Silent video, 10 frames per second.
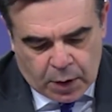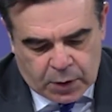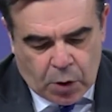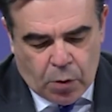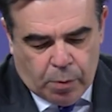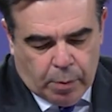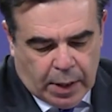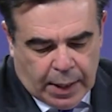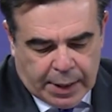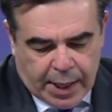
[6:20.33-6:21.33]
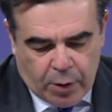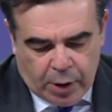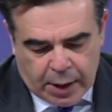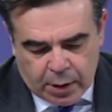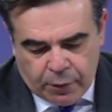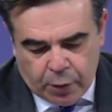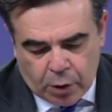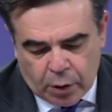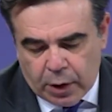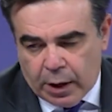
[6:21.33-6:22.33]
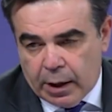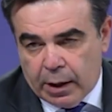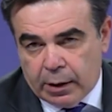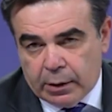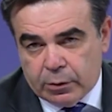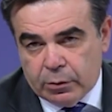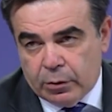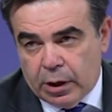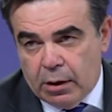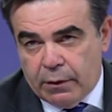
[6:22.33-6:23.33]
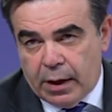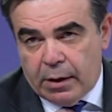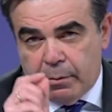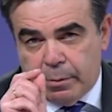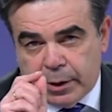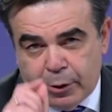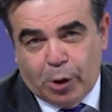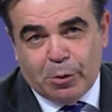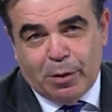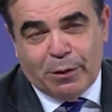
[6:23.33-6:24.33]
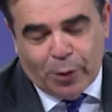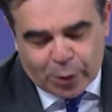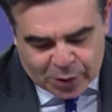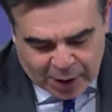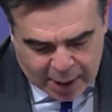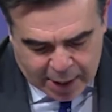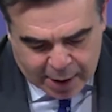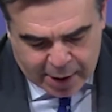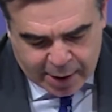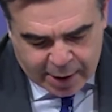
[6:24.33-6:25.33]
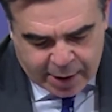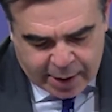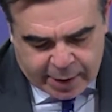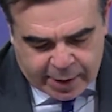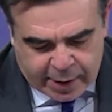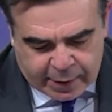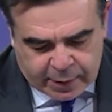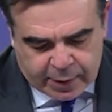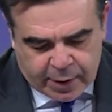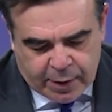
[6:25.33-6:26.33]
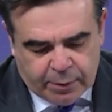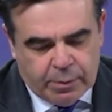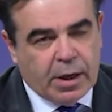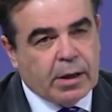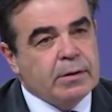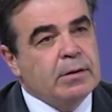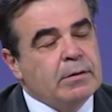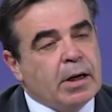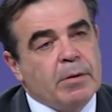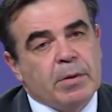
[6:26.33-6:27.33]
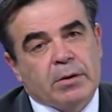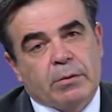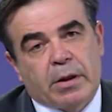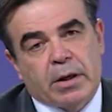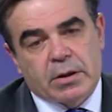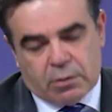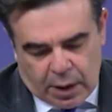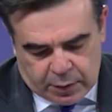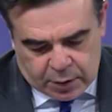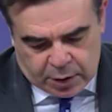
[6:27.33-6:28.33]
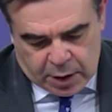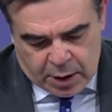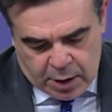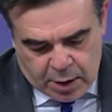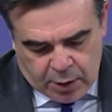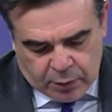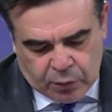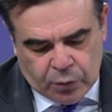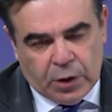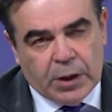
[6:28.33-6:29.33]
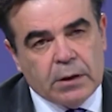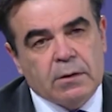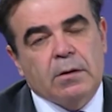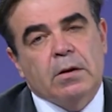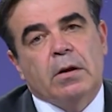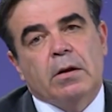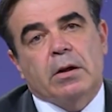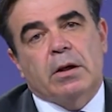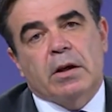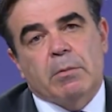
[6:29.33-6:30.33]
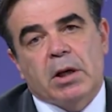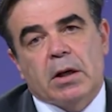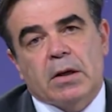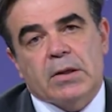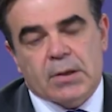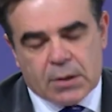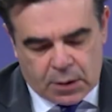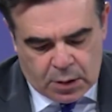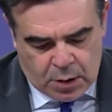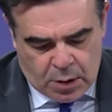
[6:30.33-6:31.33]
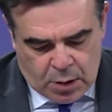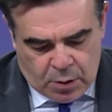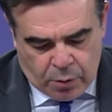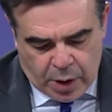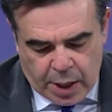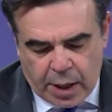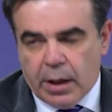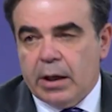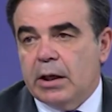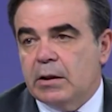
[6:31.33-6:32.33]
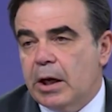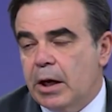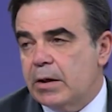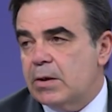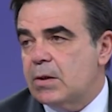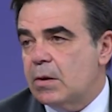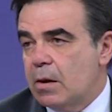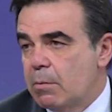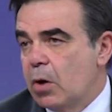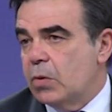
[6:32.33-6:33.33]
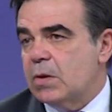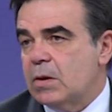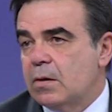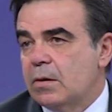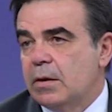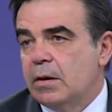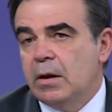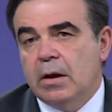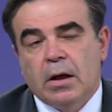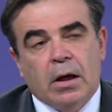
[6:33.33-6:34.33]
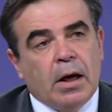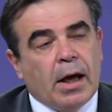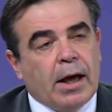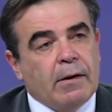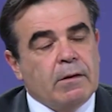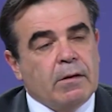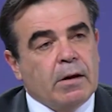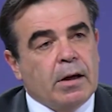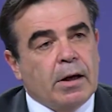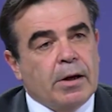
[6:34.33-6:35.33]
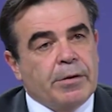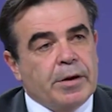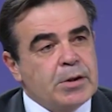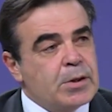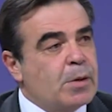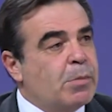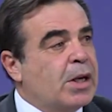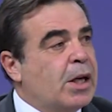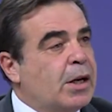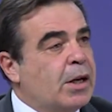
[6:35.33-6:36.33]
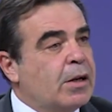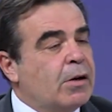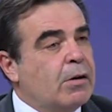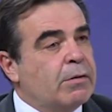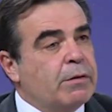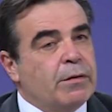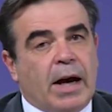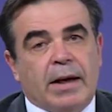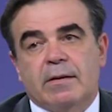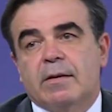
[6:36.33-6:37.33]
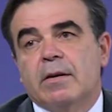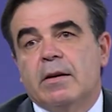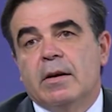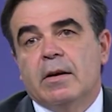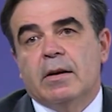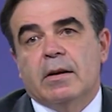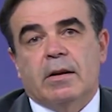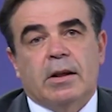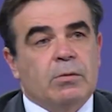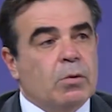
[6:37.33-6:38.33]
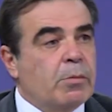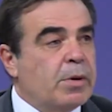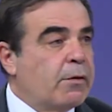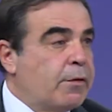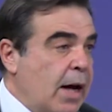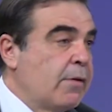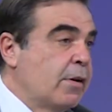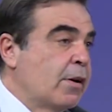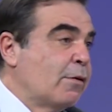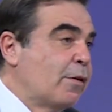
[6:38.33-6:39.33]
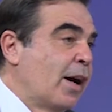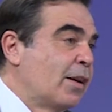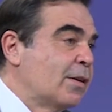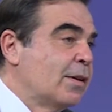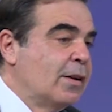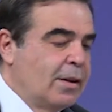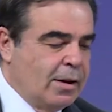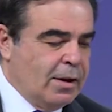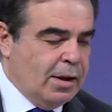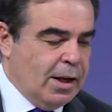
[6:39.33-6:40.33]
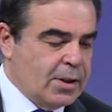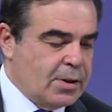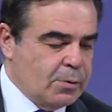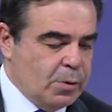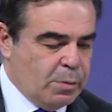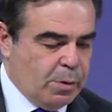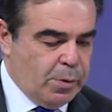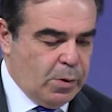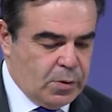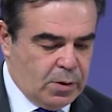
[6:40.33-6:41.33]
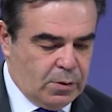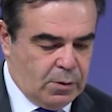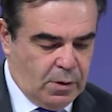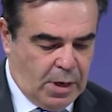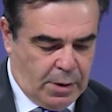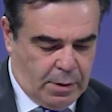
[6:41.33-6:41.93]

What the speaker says: So I now hand the floor to Ilva, but not before saying that we are determined with this strategy to hit the criminals where it hurts the most. And this is the beginning of a fight that will be a 5-year fight as we propose it today.